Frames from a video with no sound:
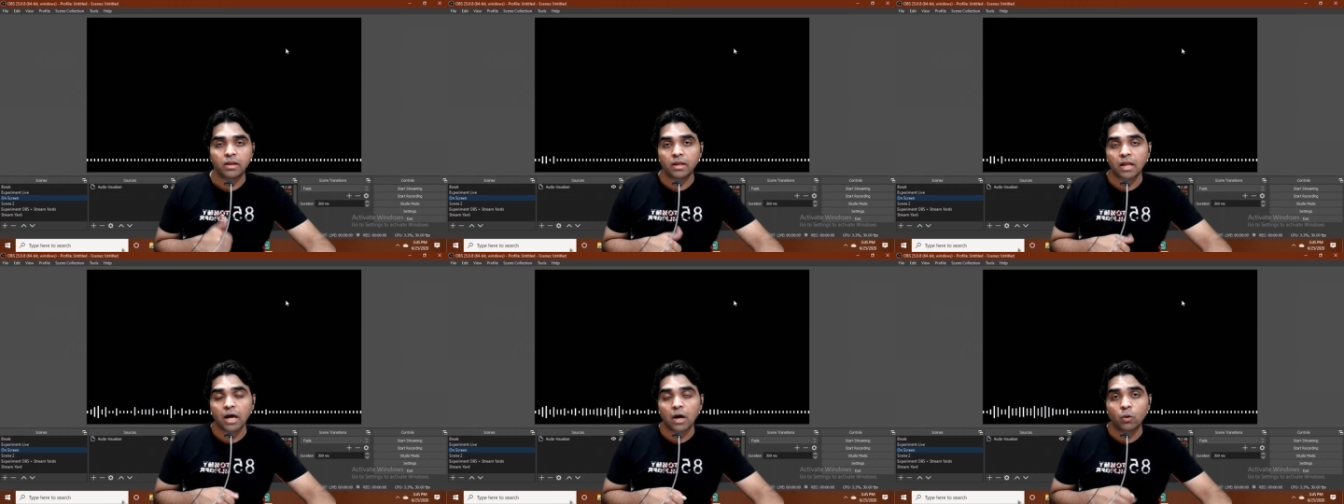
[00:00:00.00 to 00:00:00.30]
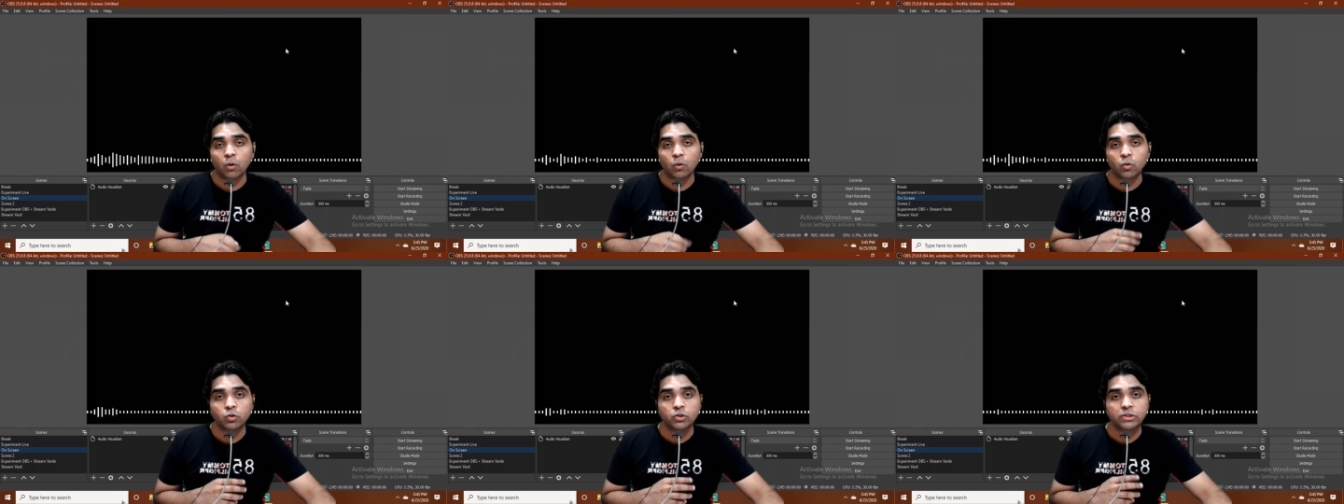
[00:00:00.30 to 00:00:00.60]

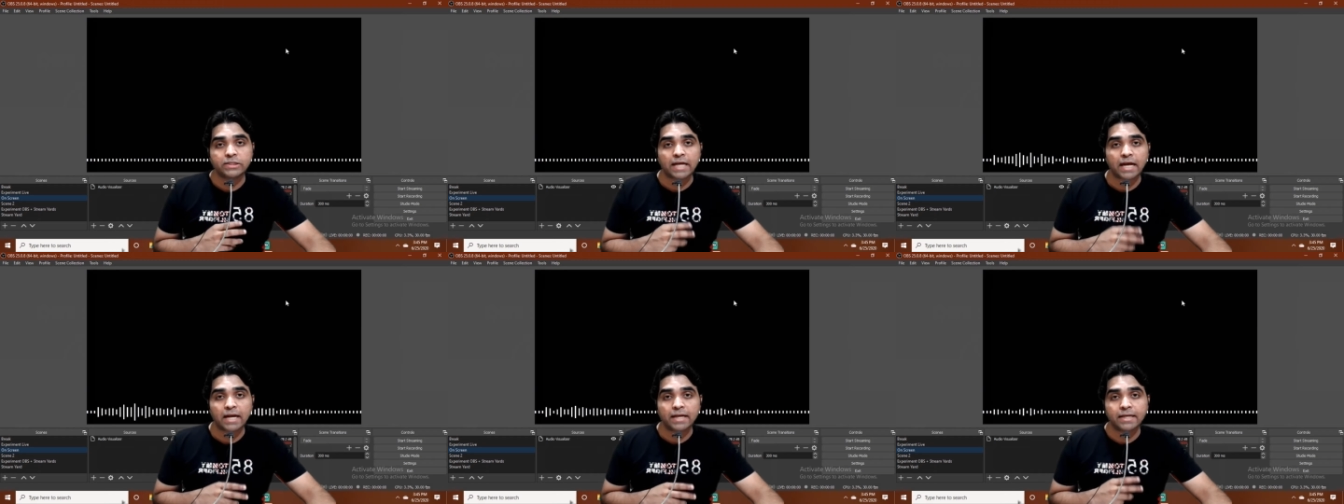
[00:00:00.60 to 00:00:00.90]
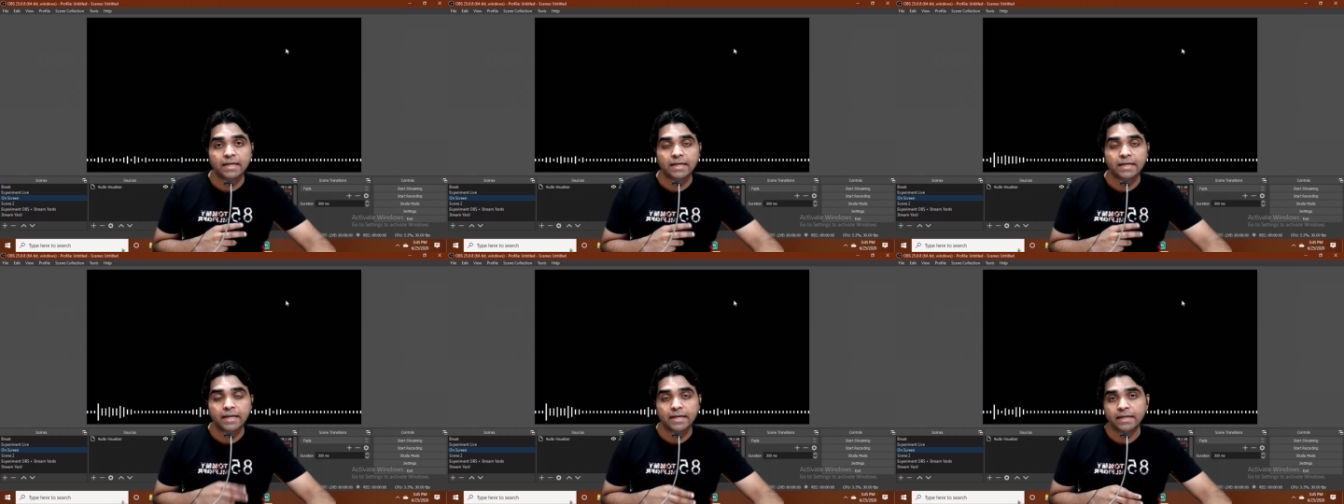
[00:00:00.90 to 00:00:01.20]
now to
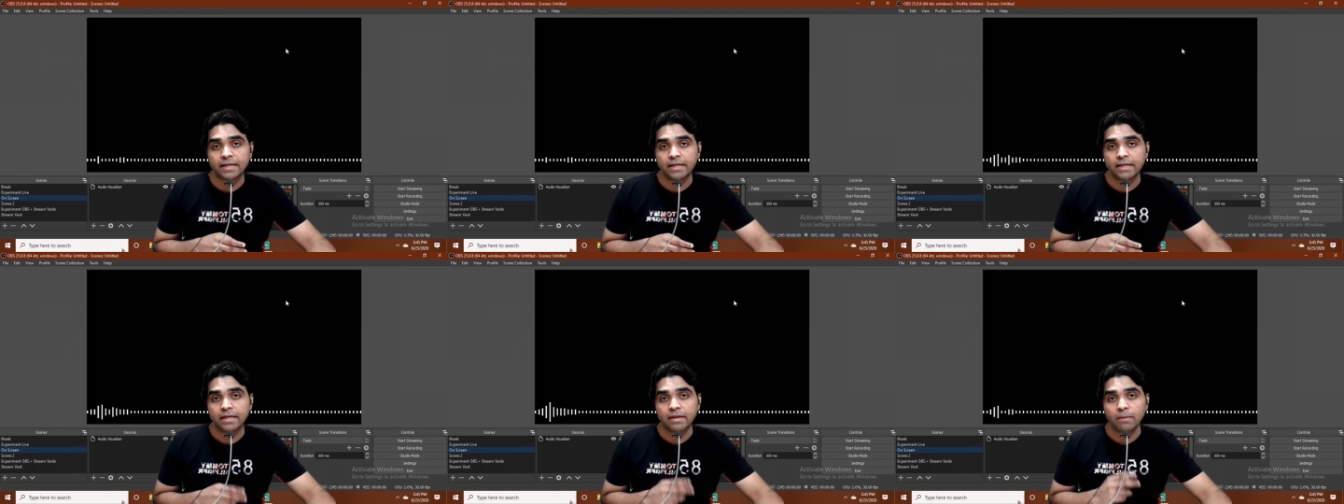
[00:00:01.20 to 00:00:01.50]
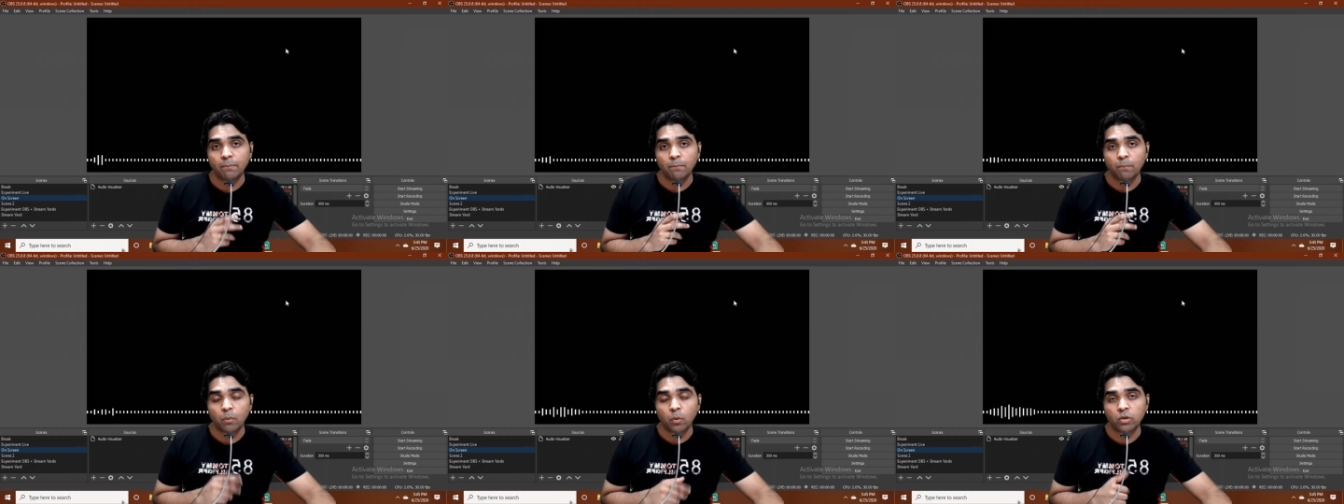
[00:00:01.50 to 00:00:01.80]
start
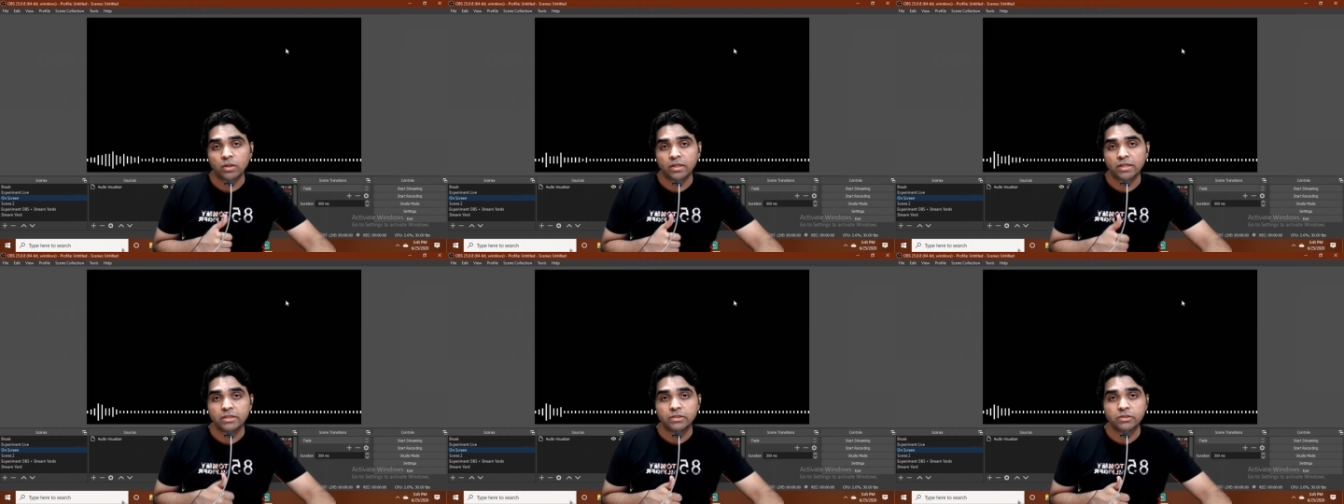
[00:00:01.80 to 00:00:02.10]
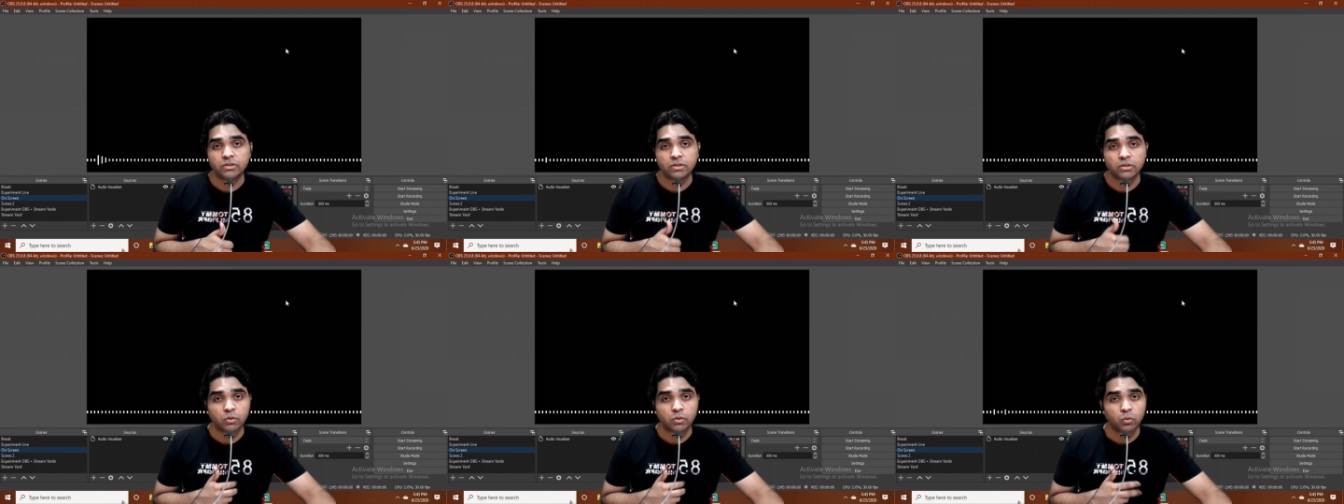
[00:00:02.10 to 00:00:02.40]
connecting both
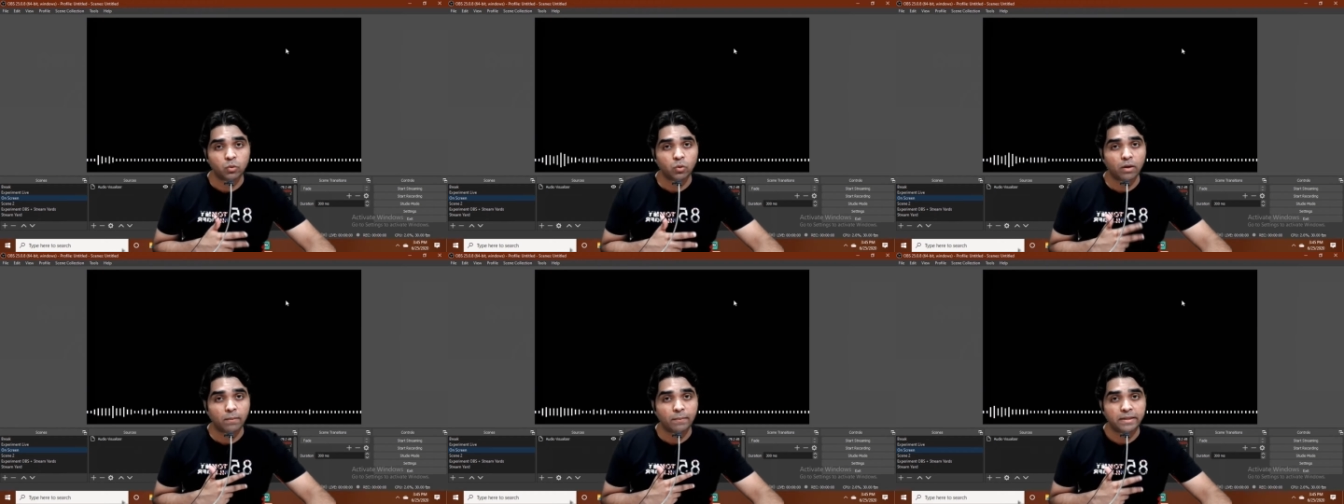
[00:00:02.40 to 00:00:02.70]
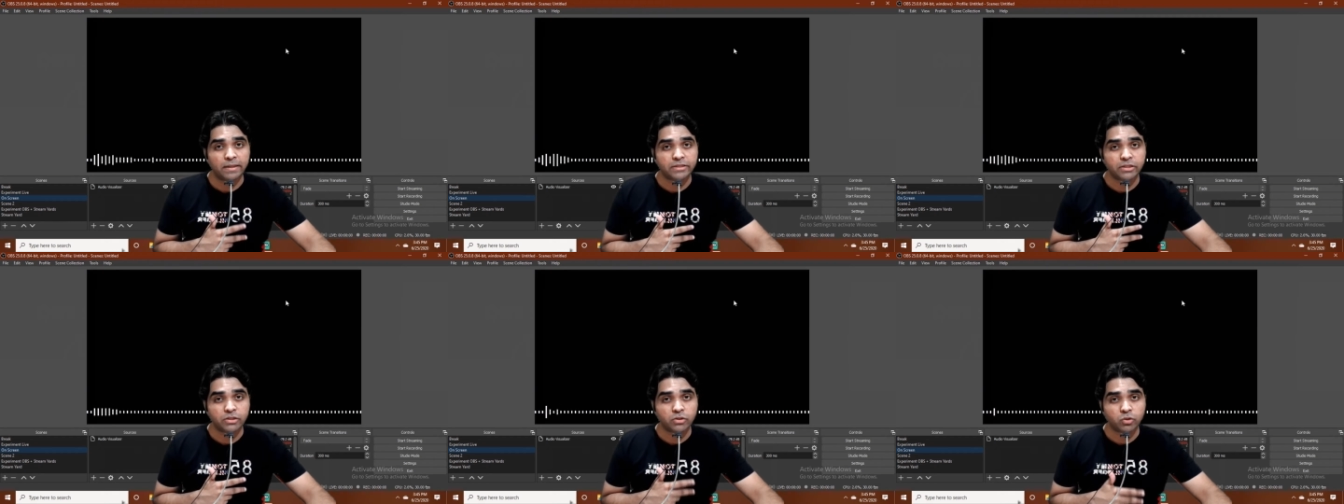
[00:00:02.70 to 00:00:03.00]
these two
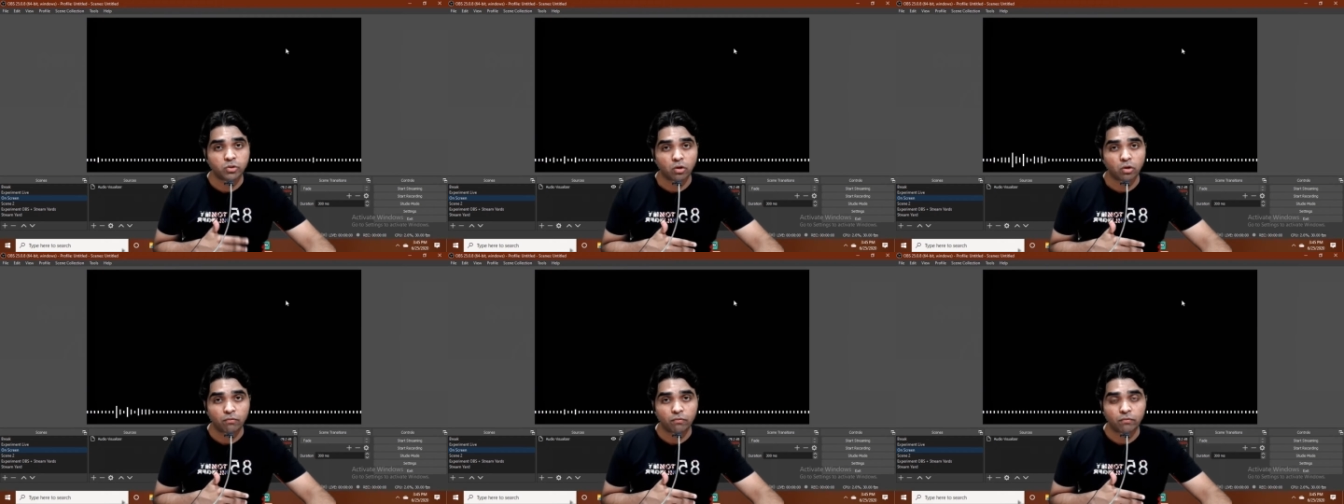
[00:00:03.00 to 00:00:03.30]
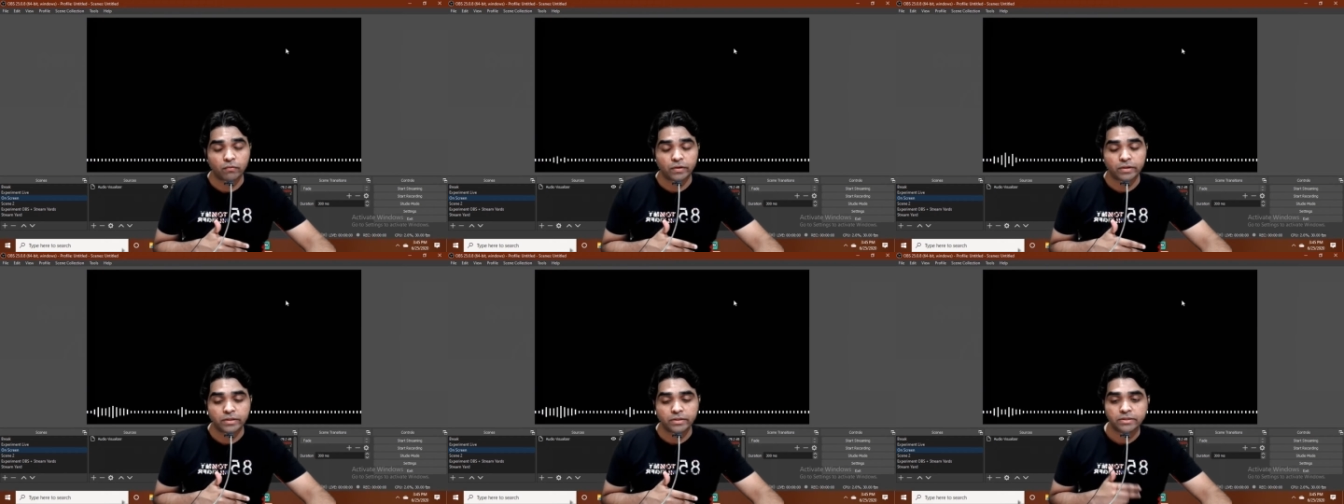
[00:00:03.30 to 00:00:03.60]
amazing
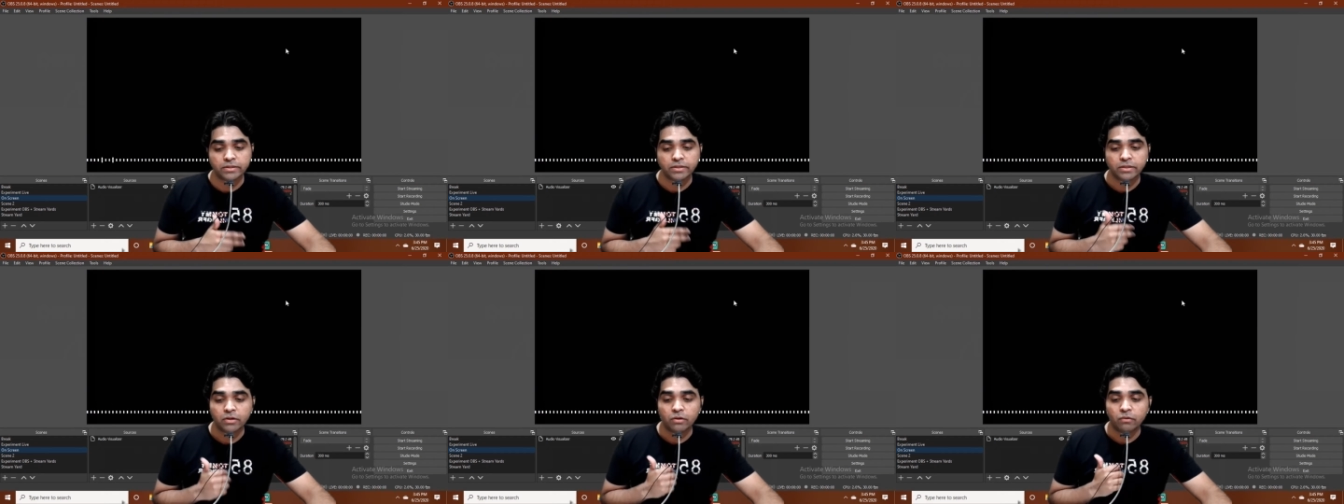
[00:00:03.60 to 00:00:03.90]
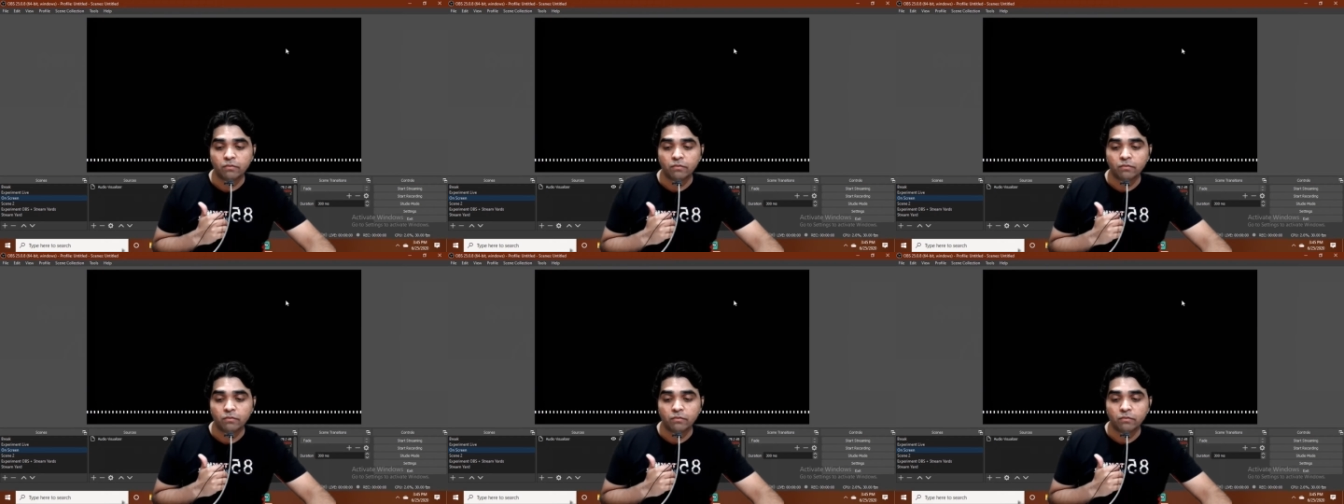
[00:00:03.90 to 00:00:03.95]
softwares